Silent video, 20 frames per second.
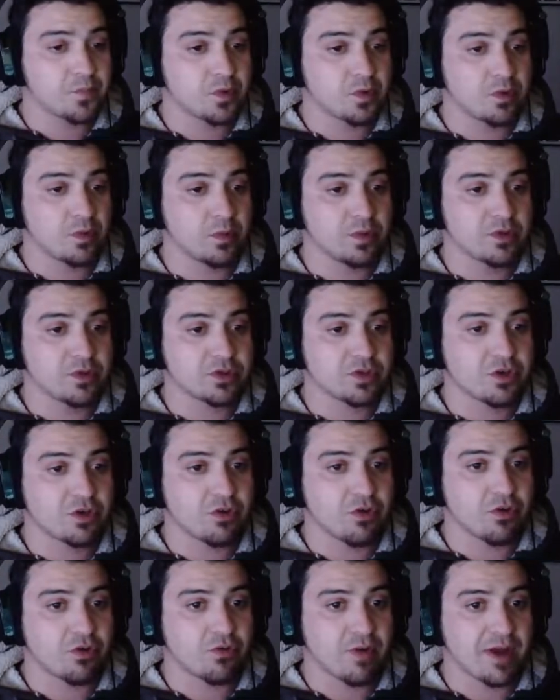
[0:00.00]
We also
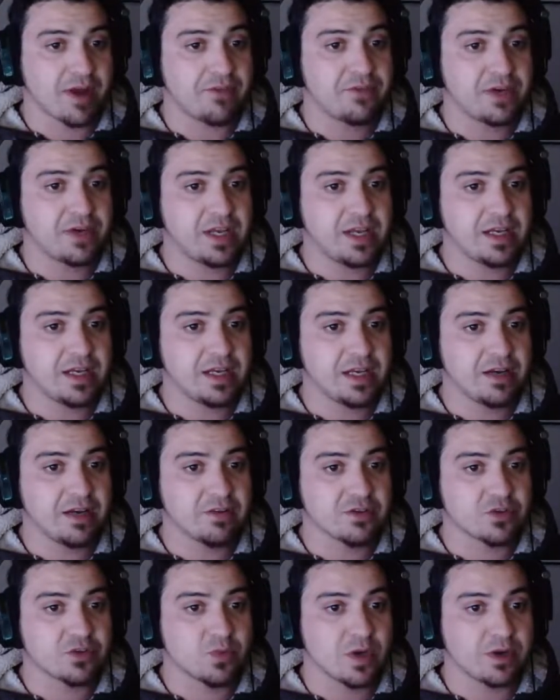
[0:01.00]
got gravity in here
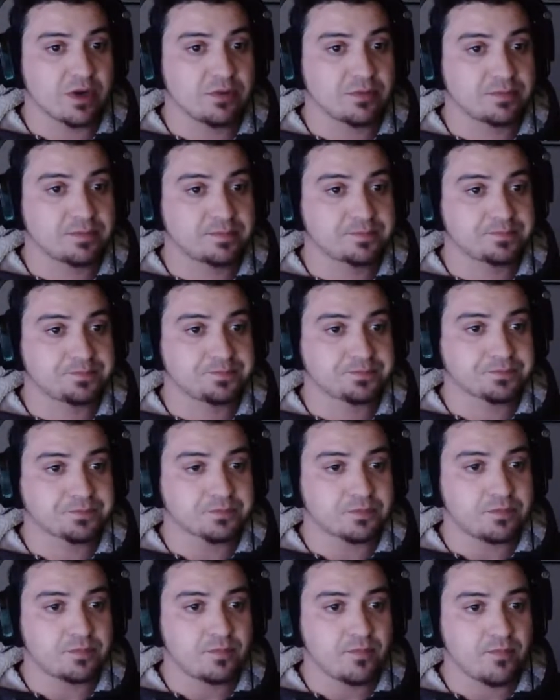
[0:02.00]
as well.
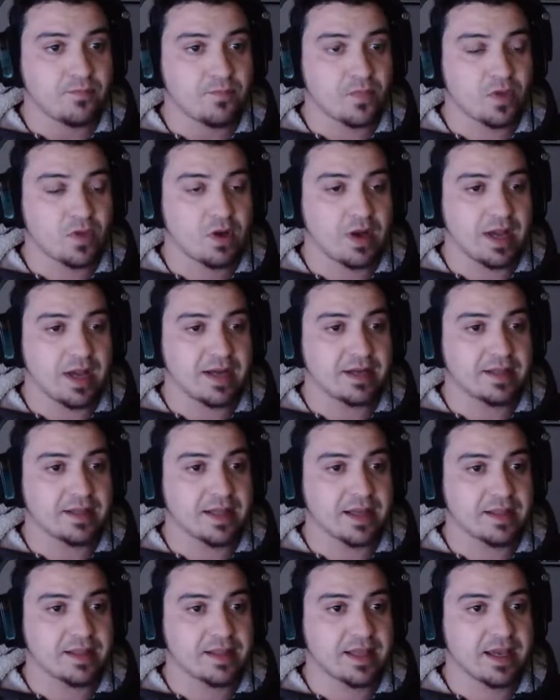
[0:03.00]
I added
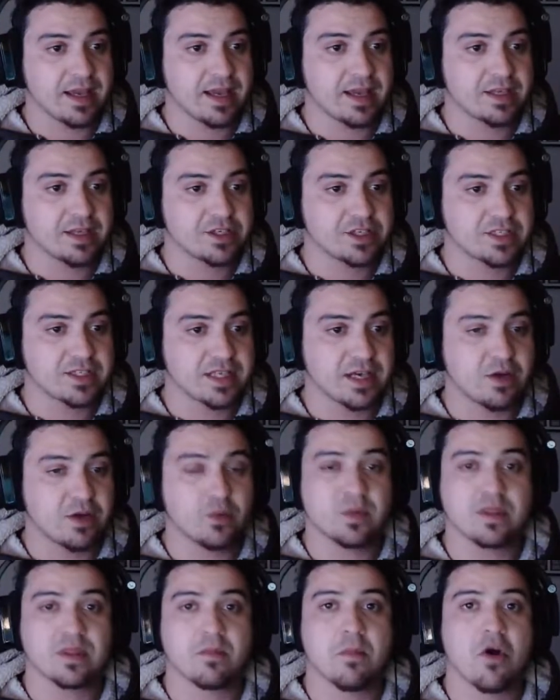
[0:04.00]
that there just to help
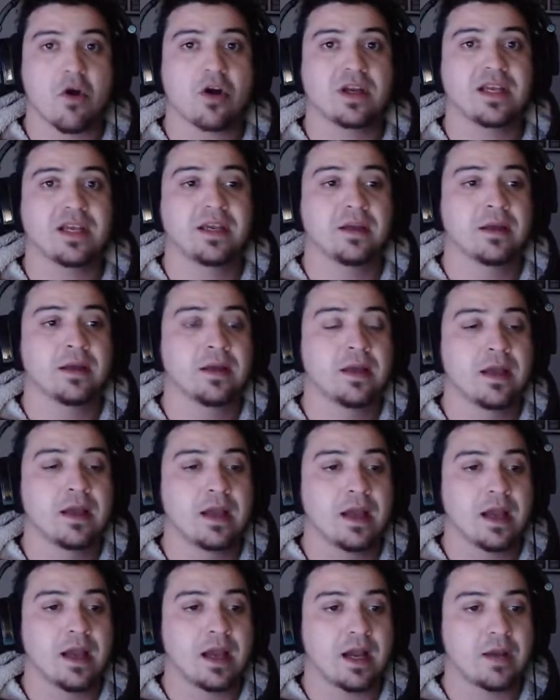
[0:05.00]
with mining.
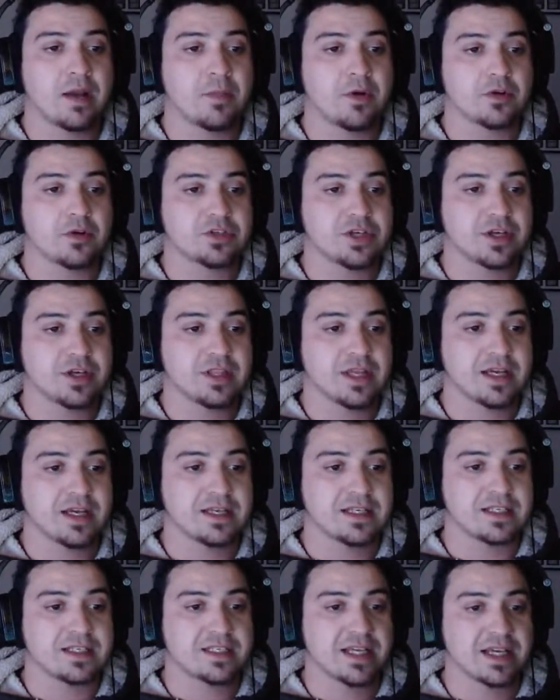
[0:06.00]
I'll show you that
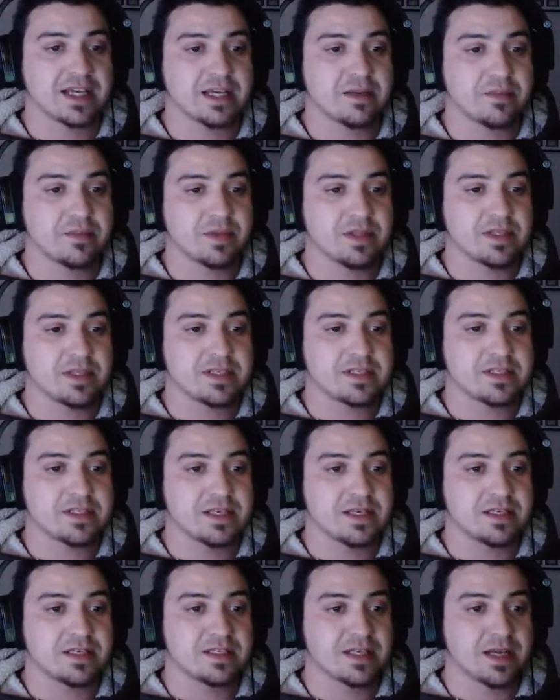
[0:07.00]
in a second, but this
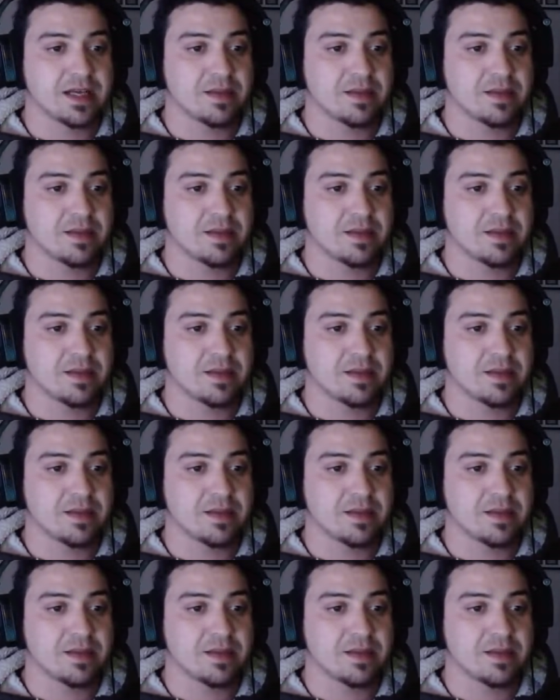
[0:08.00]
thing's